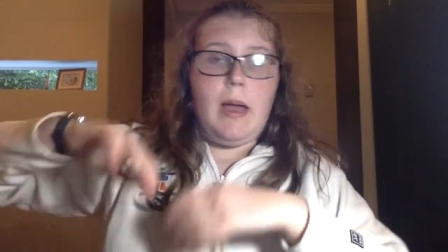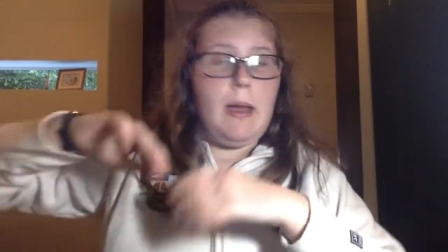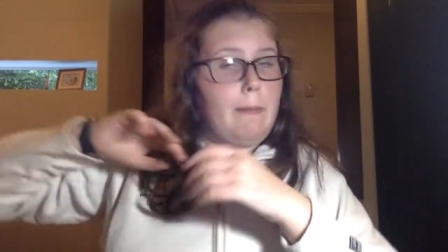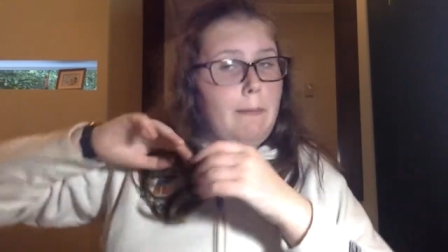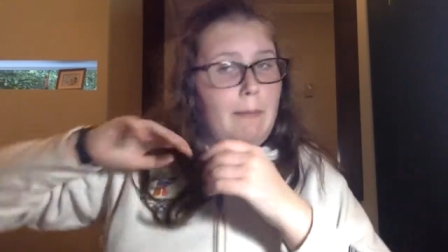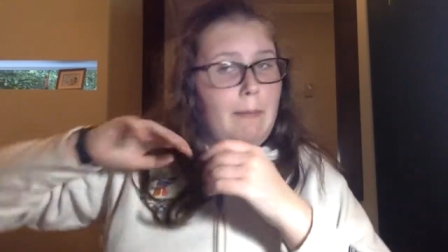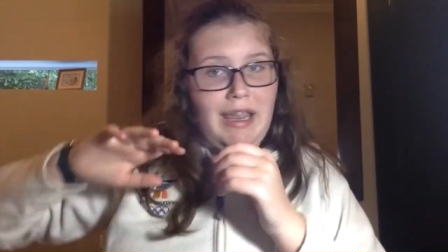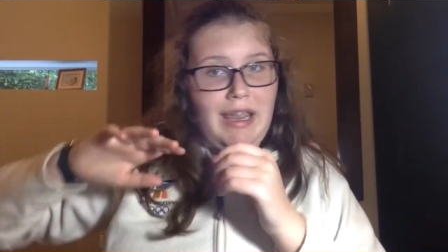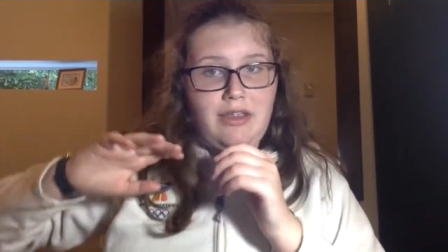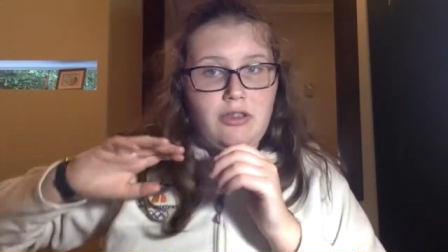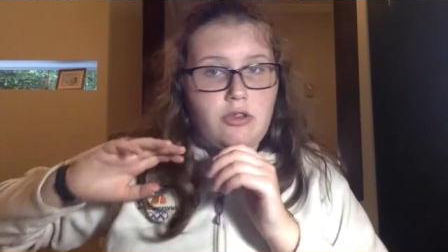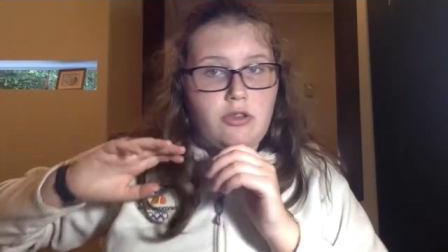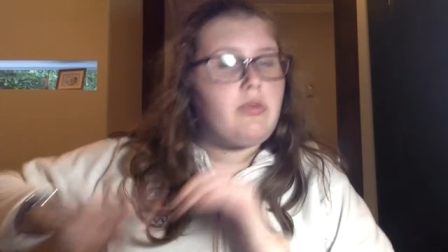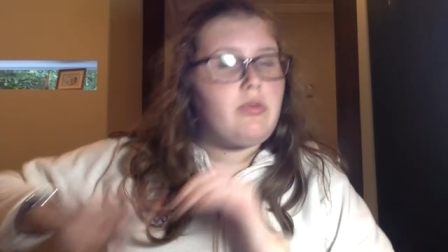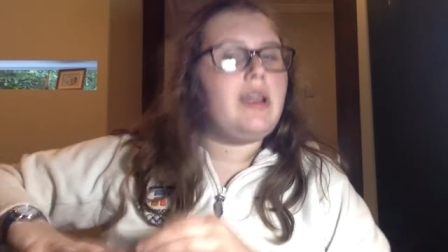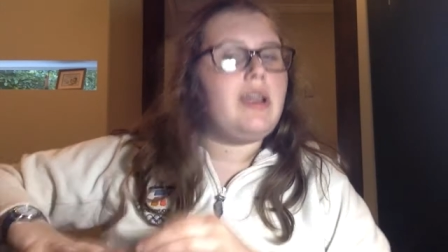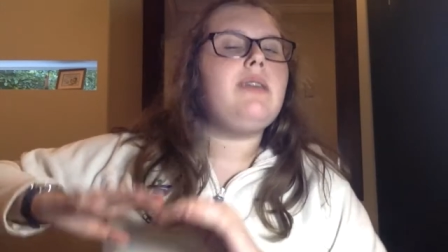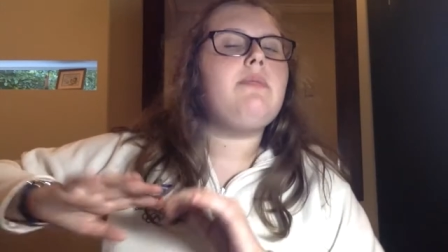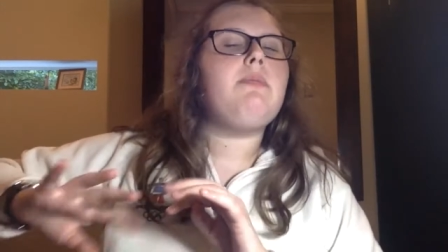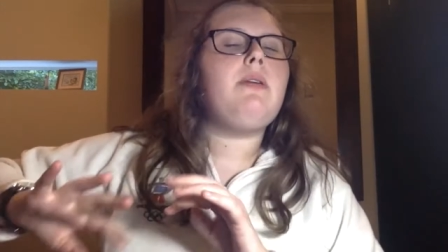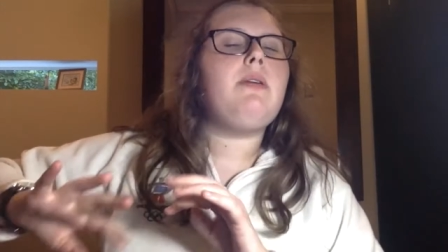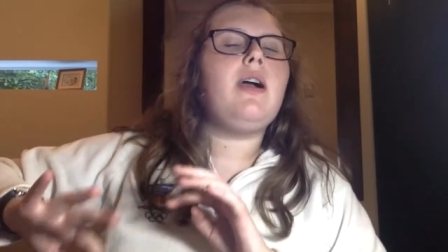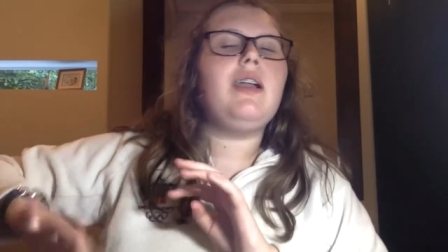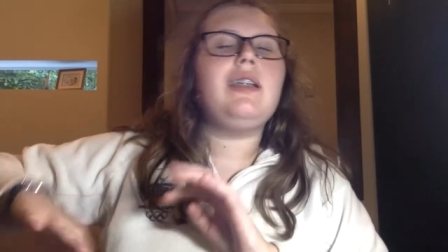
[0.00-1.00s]
my
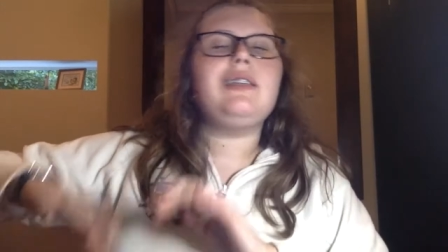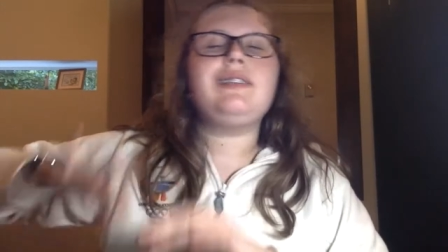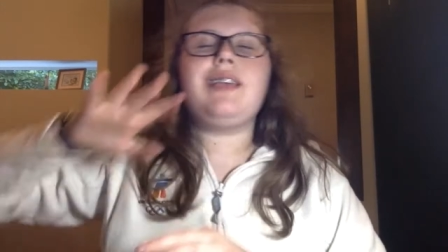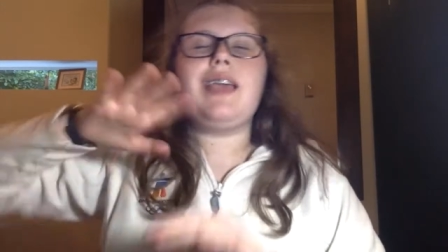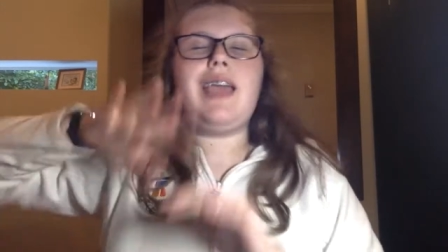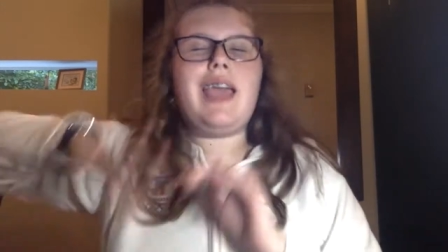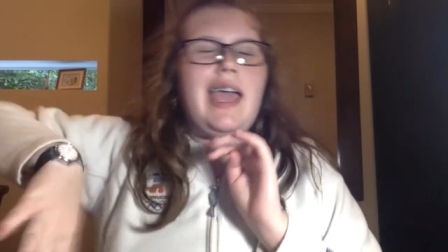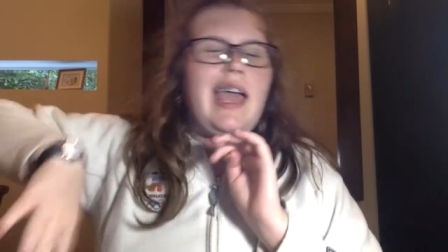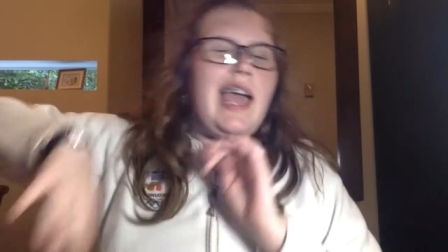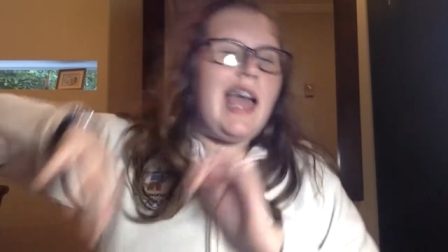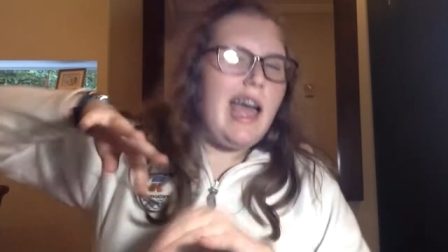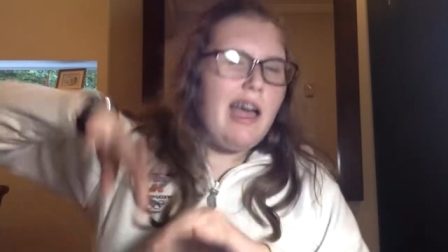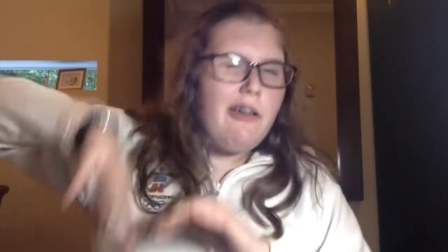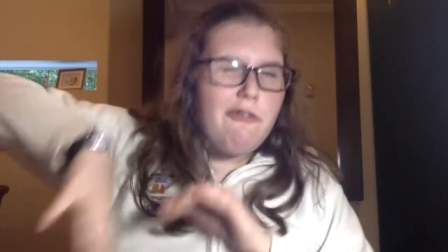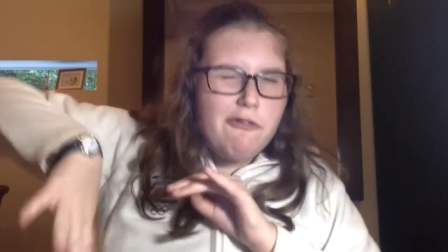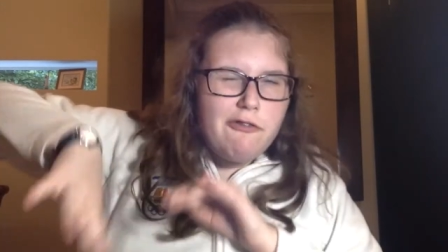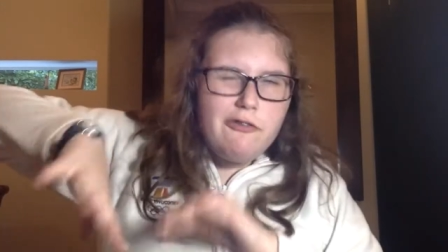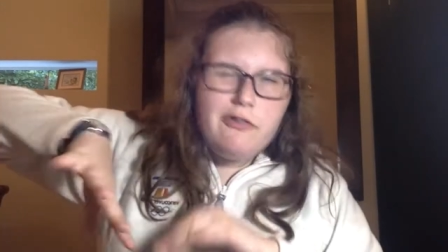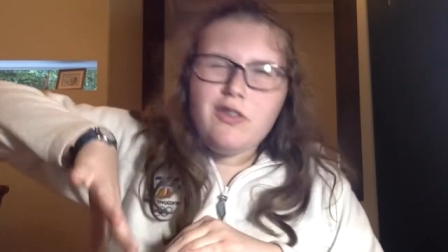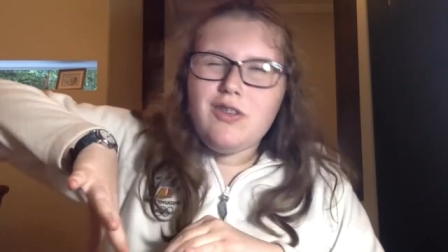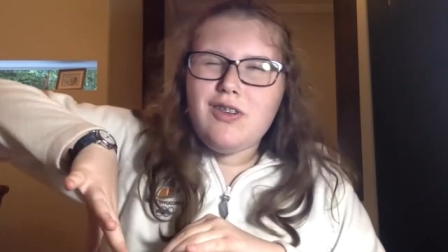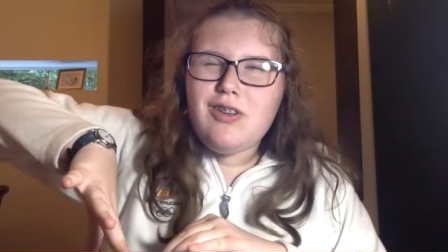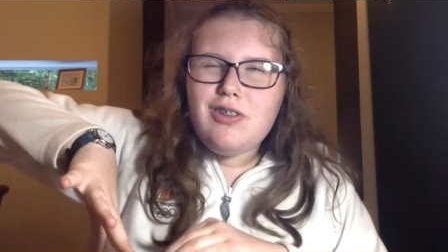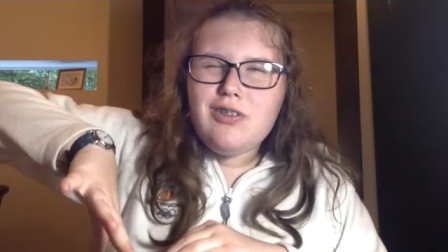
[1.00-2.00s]
drink part is half
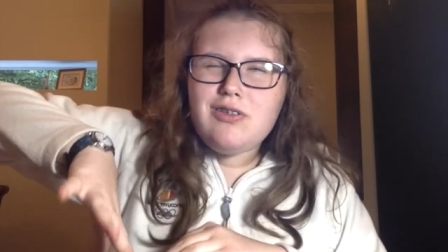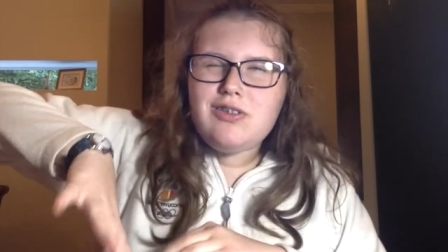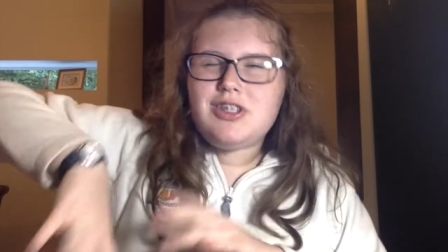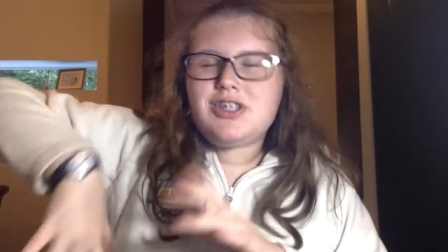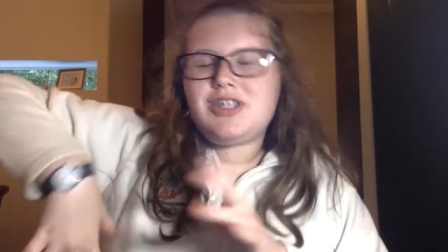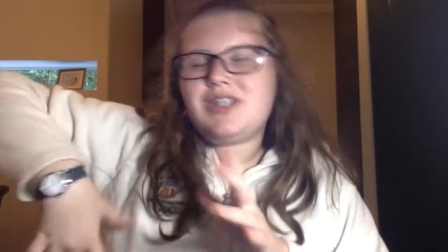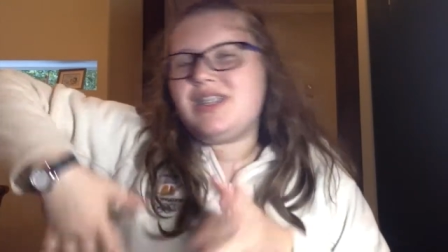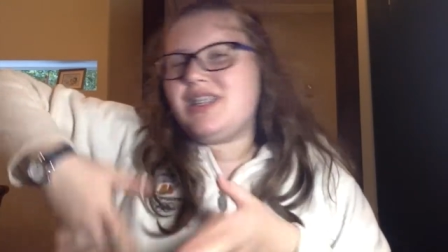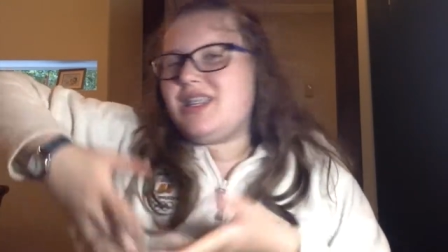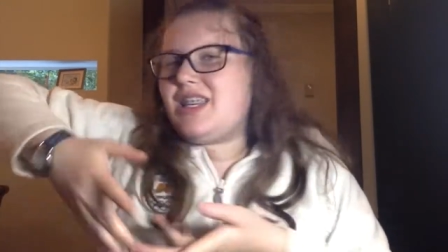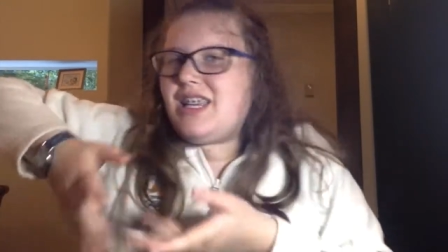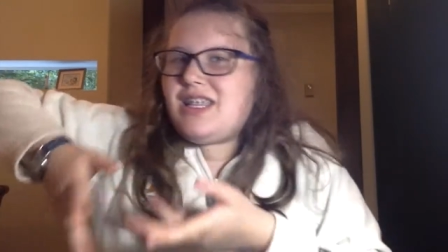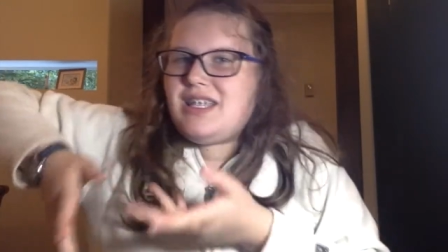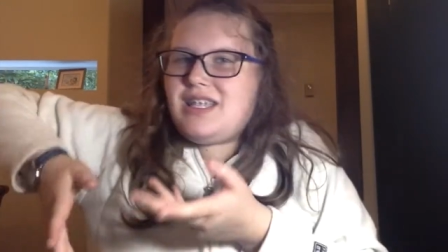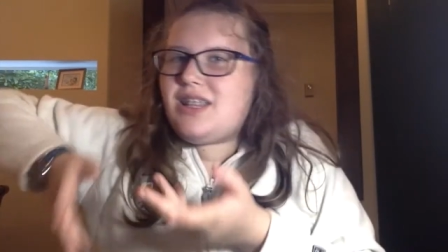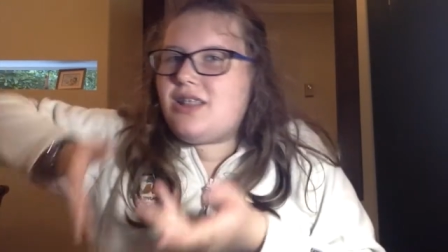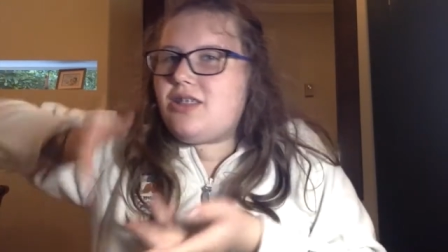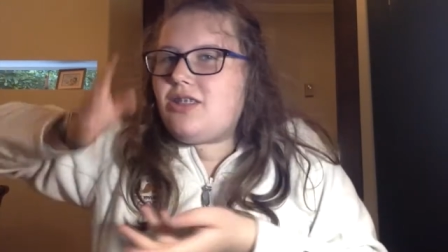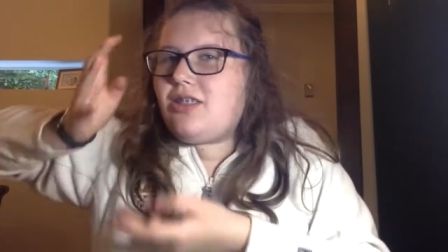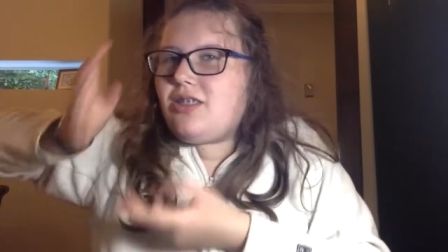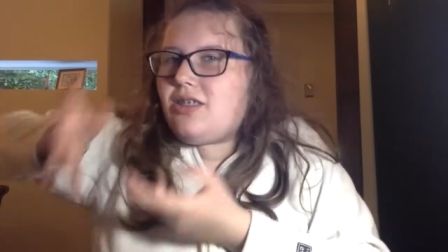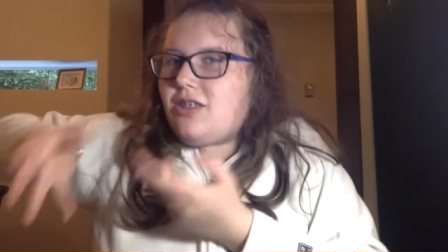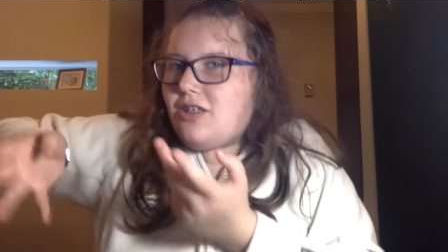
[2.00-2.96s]
full just in case the